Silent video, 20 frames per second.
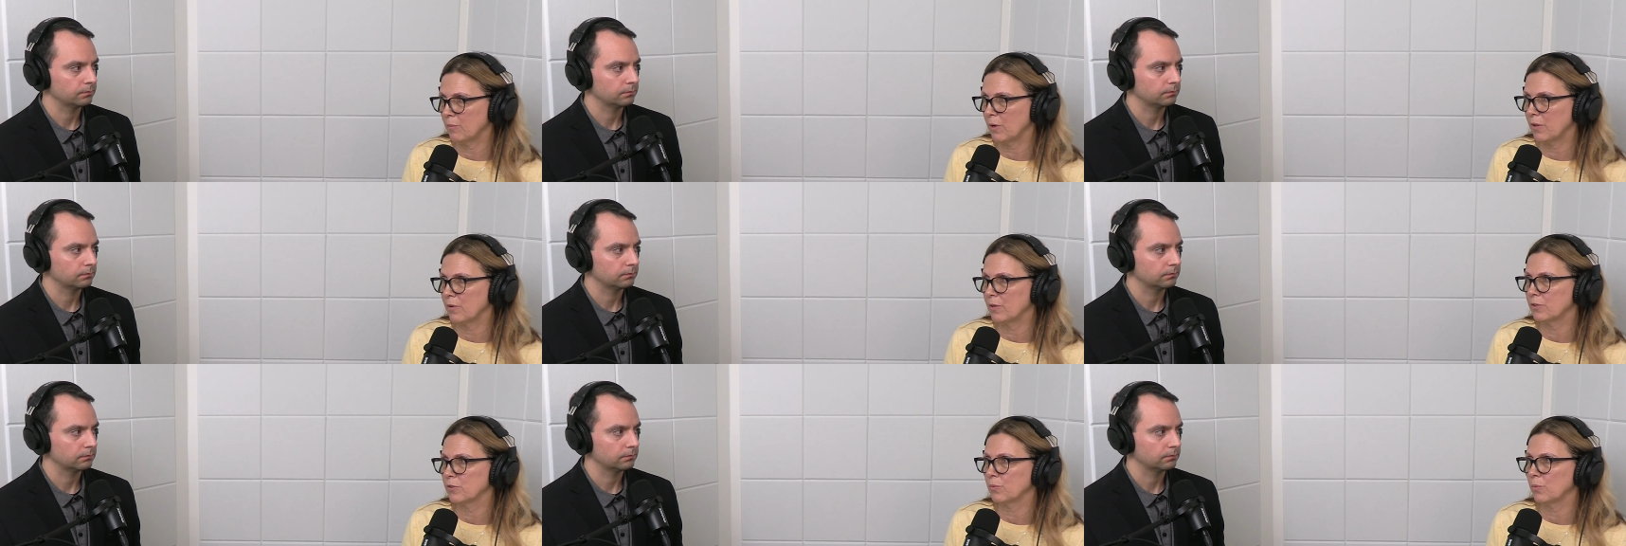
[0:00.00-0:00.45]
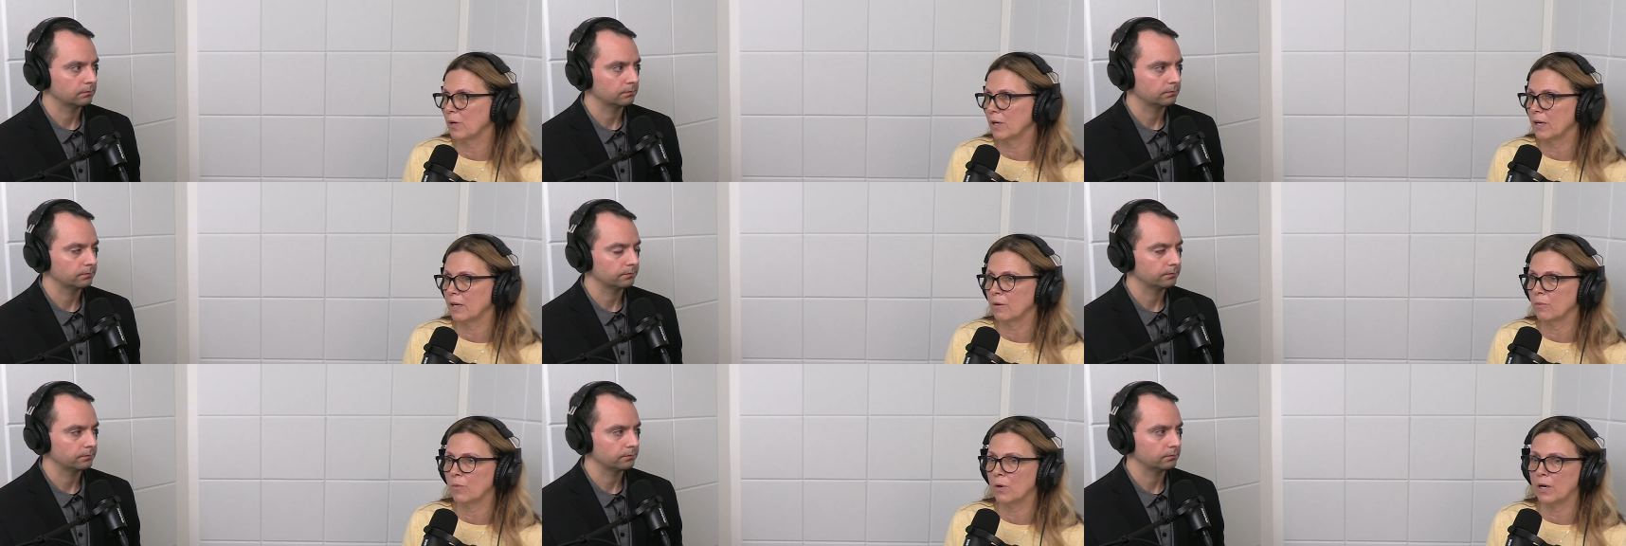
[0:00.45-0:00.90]
Speaker 1: whether it's one
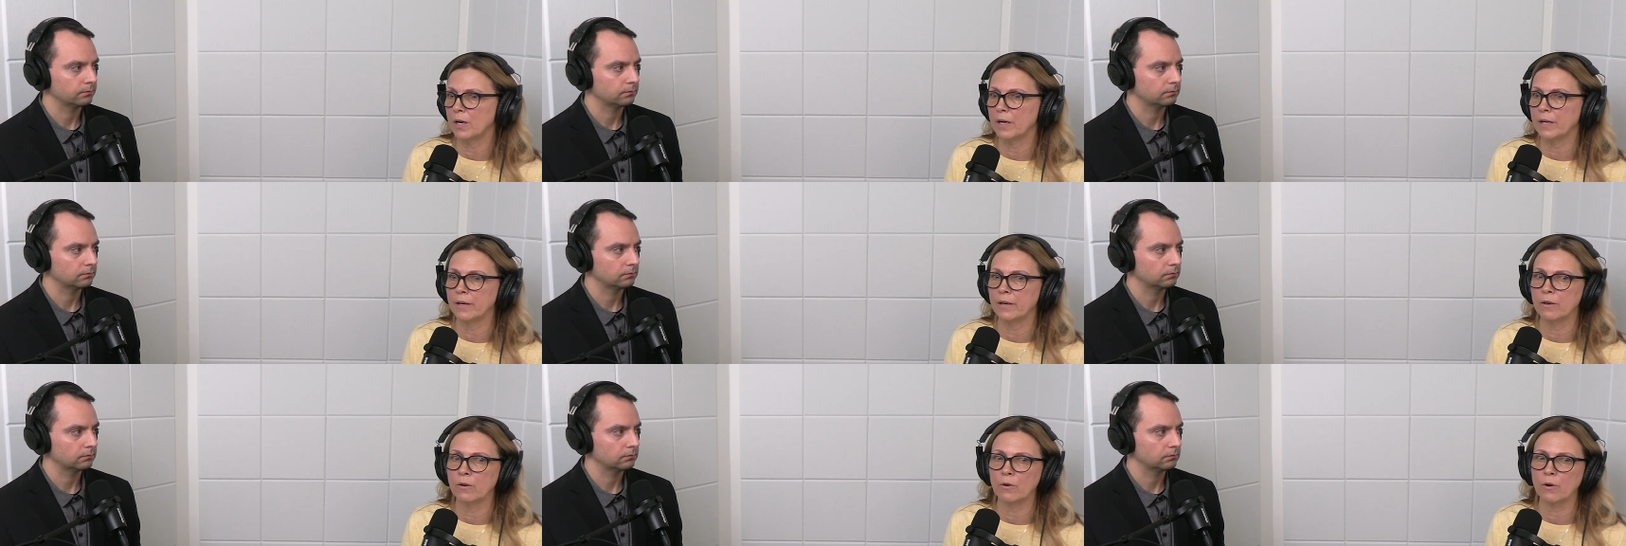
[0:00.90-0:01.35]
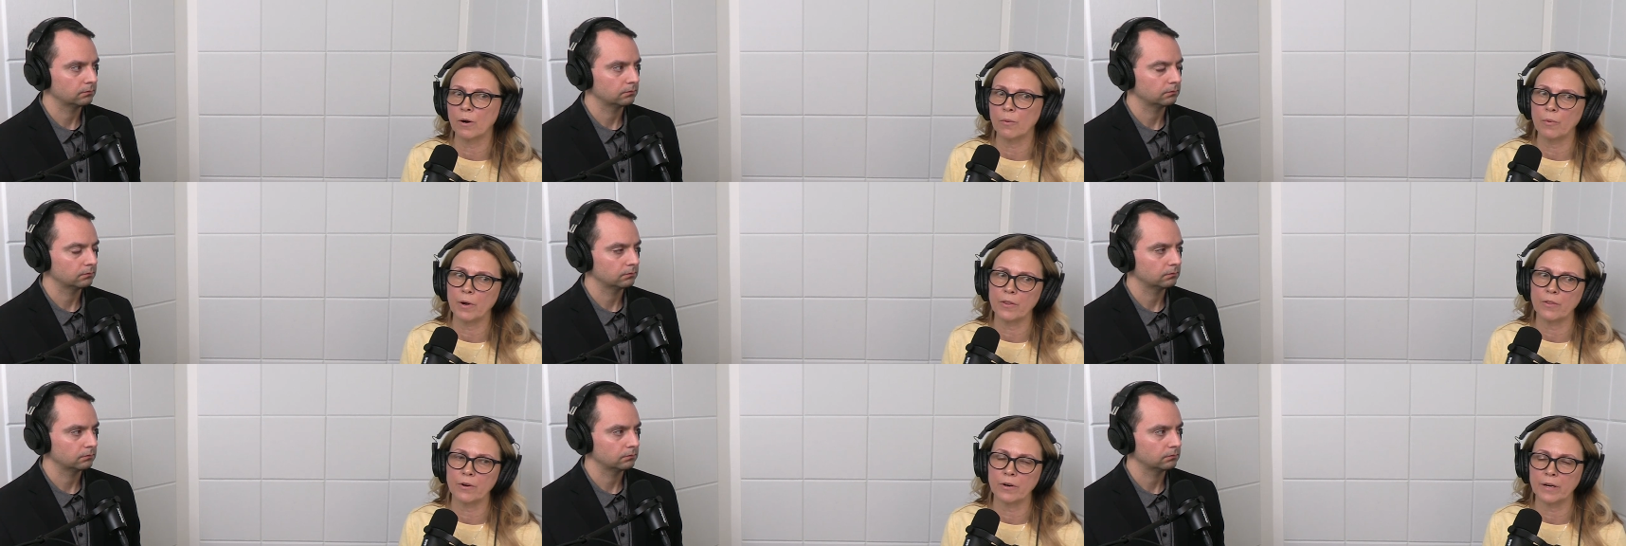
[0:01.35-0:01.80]
on one or
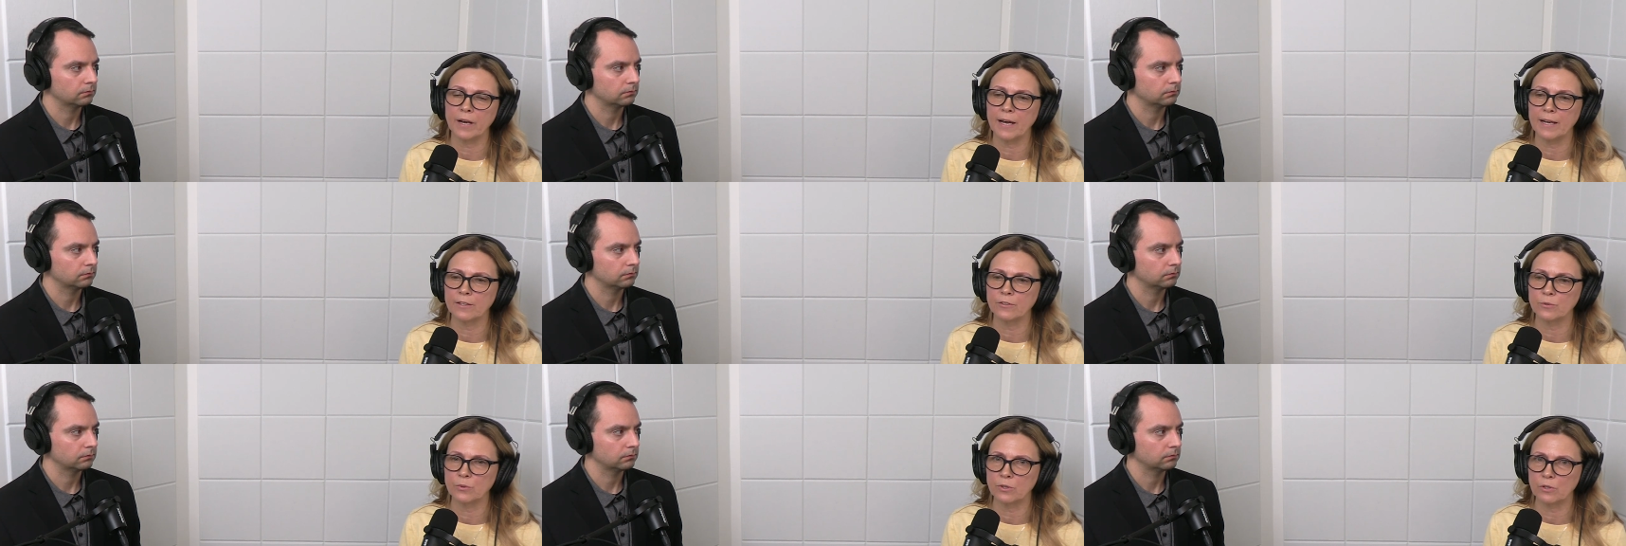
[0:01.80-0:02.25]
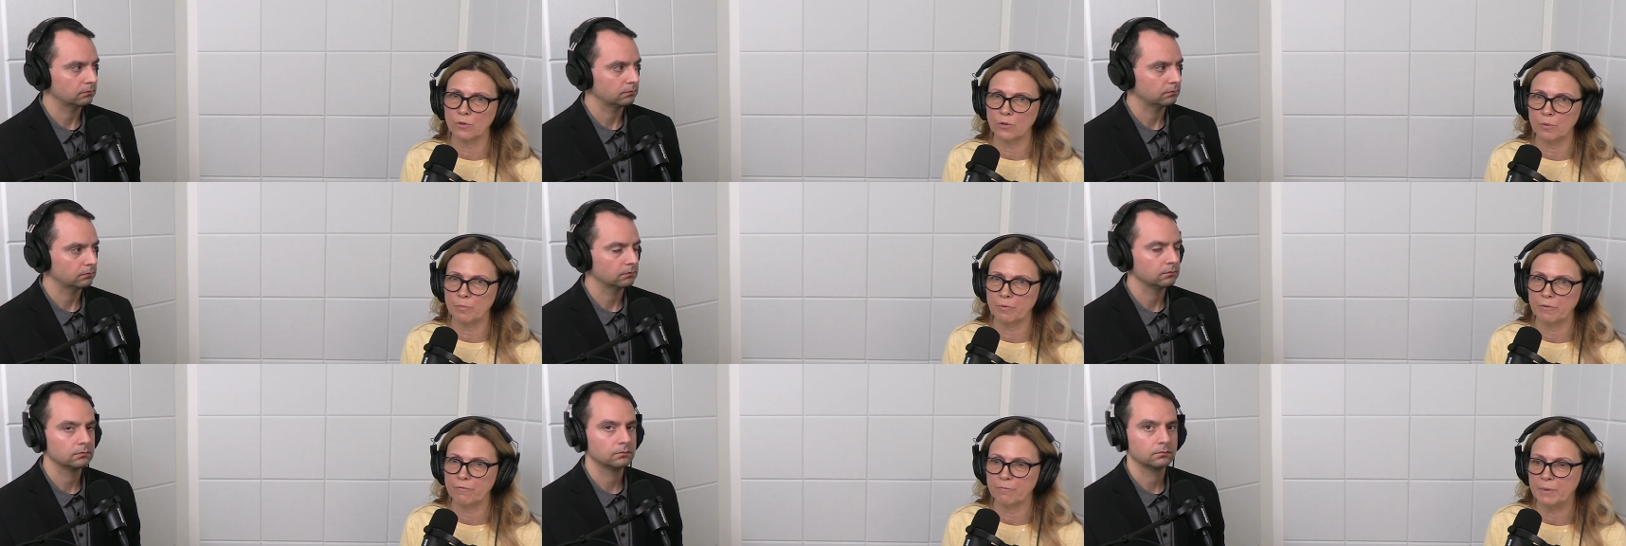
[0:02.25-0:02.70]
whether or not it's with a
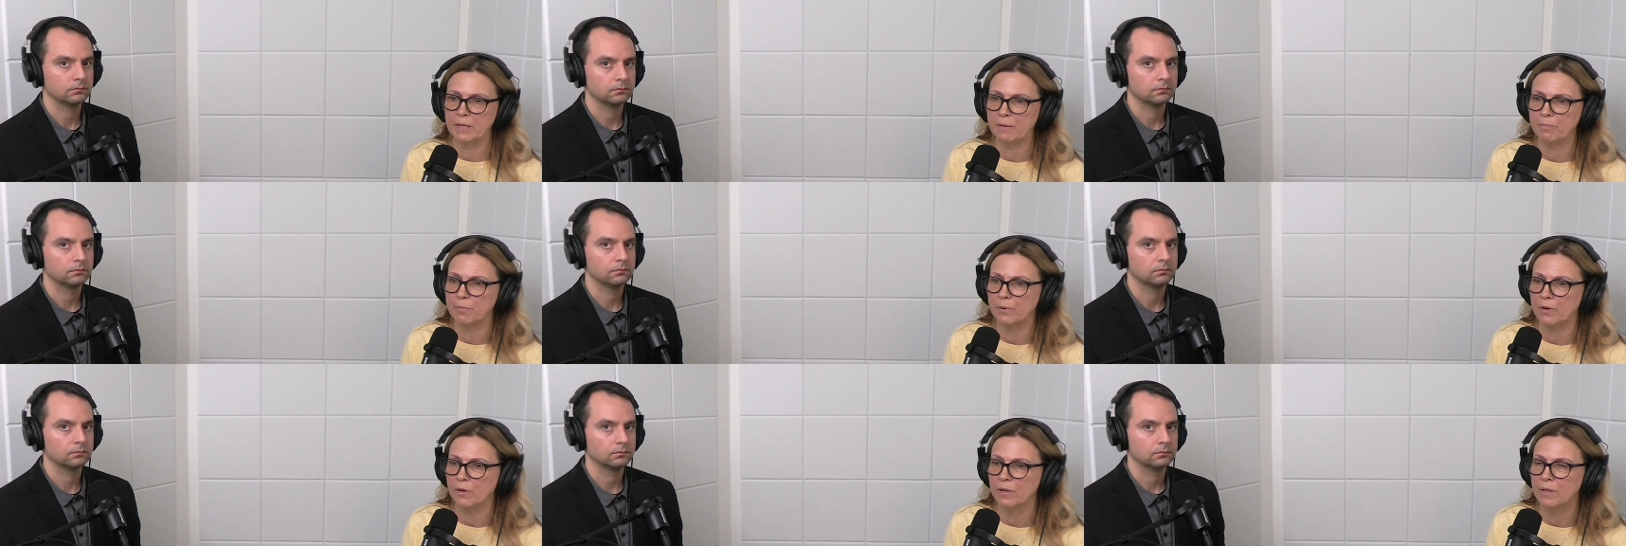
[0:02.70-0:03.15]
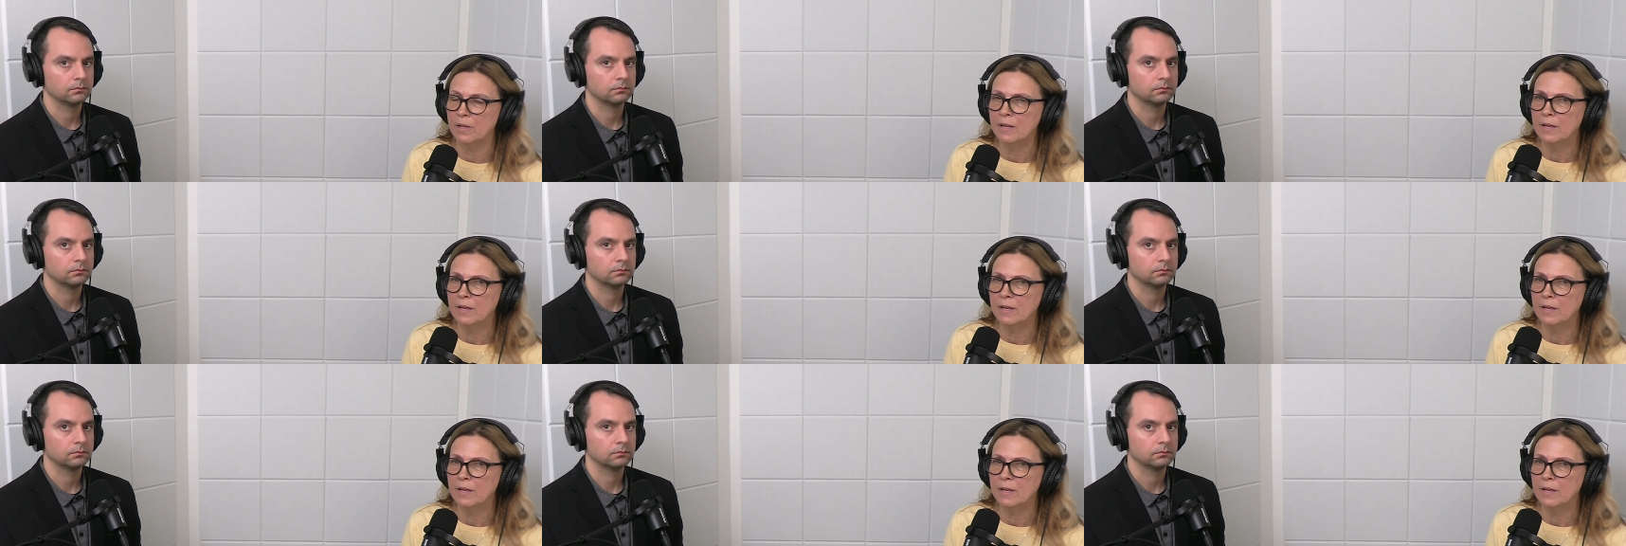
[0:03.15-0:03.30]
group of people,